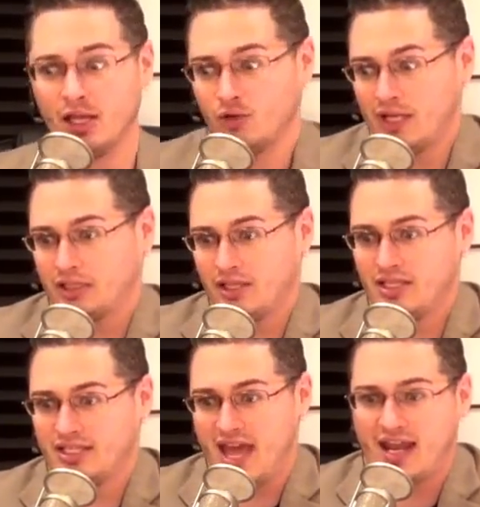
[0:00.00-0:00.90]
Hillary
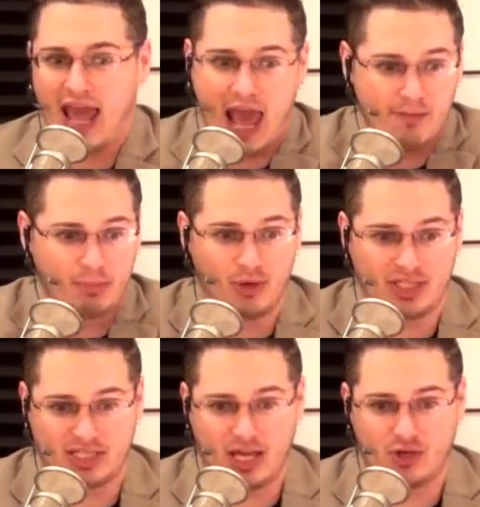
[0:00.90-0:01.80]
Clinton said it, and
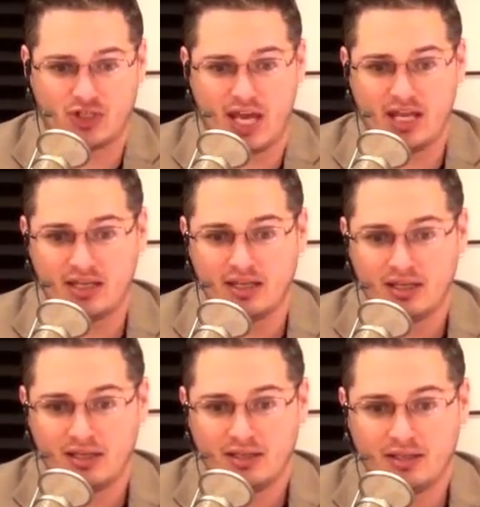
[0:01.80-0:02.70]
Bernie Sanders said it
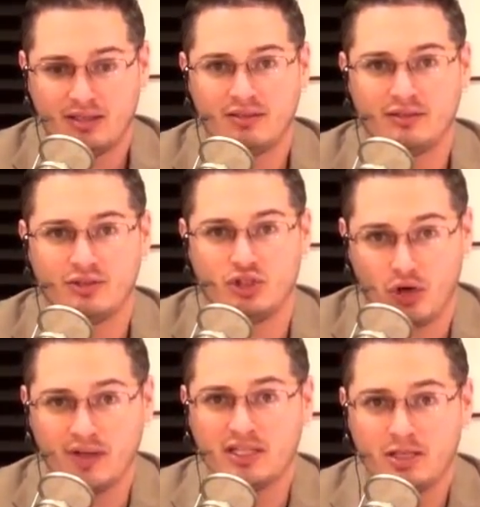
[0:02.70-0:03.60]
uh,
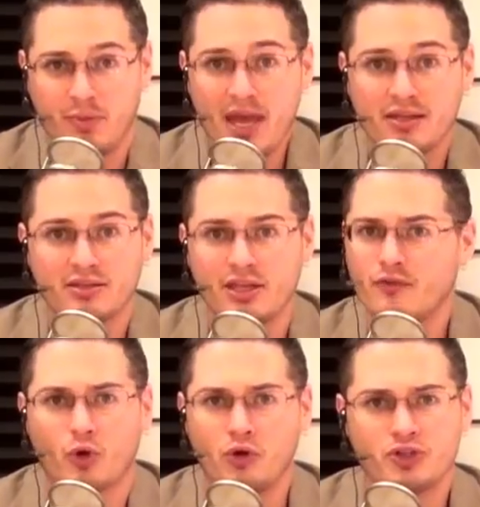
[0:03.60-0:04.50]
during the debate, that
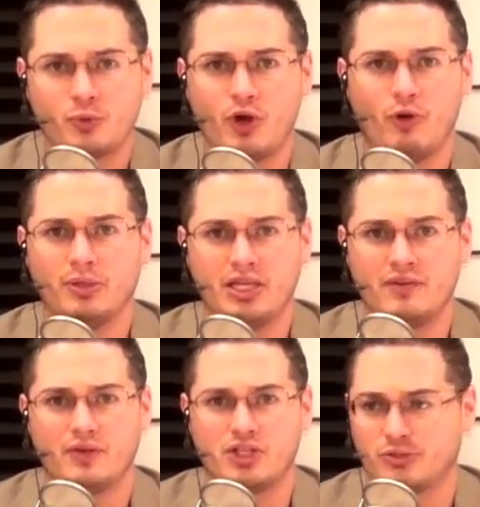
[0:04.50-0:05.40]
of course we all
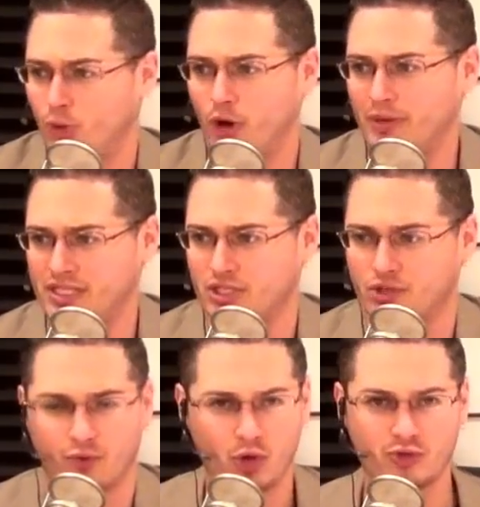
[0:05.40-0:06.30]
believe in small
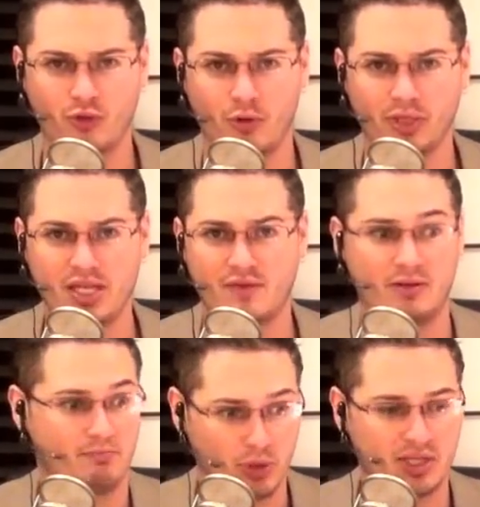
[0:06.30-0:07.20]
business. Of course we all believe
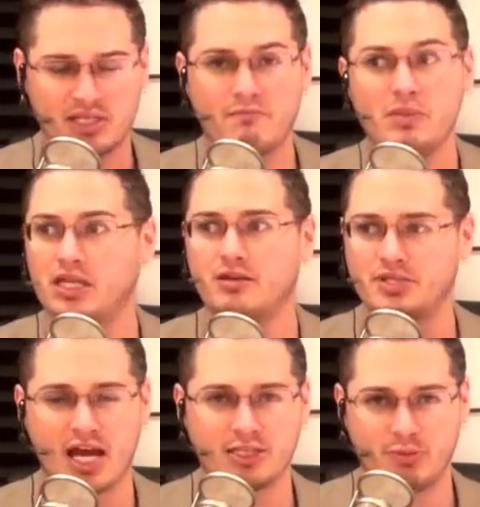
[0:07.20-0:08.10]
in, Bernie said,
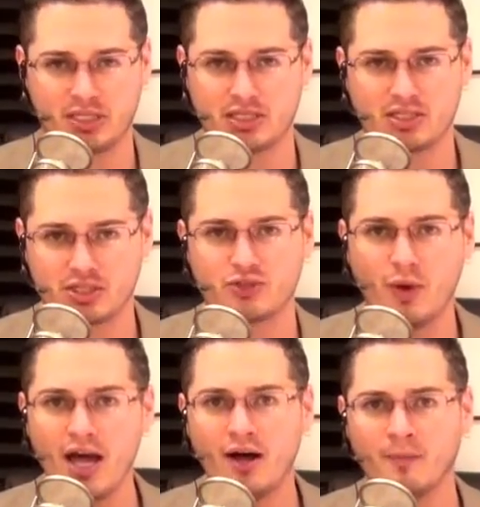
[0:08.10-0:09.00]
medium-sized businesses as
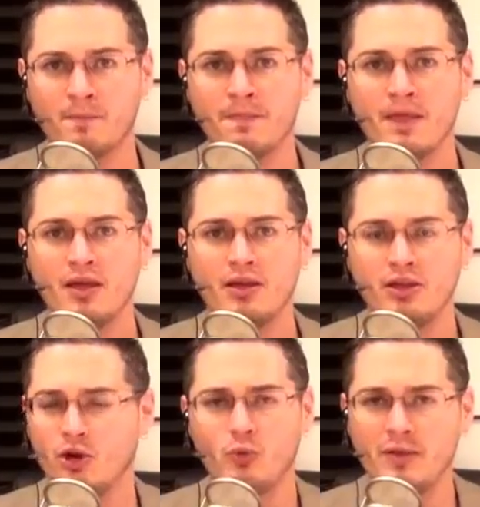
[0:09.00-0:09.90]
well.
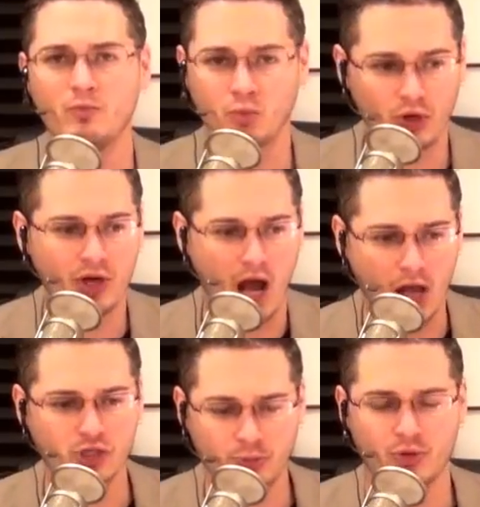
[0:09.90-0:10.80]
You know, we, we're an
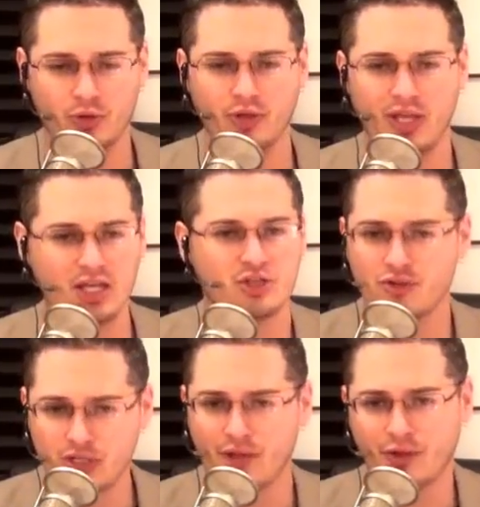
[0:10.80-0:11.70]
entrepreneurial nation.
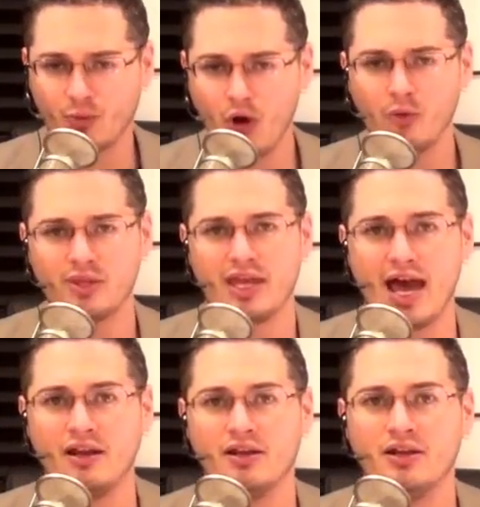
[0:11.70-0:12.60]
There's nothing wrong with
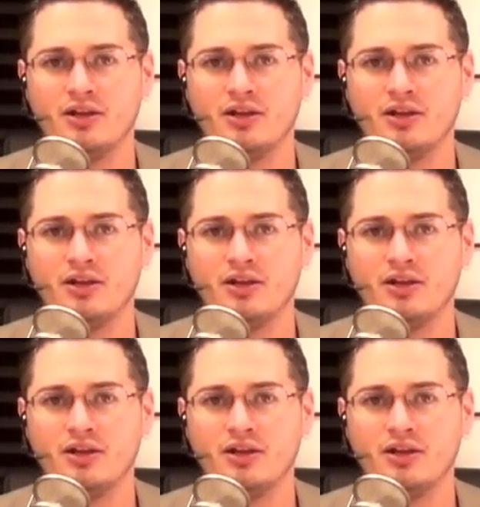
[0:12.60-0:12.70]
that.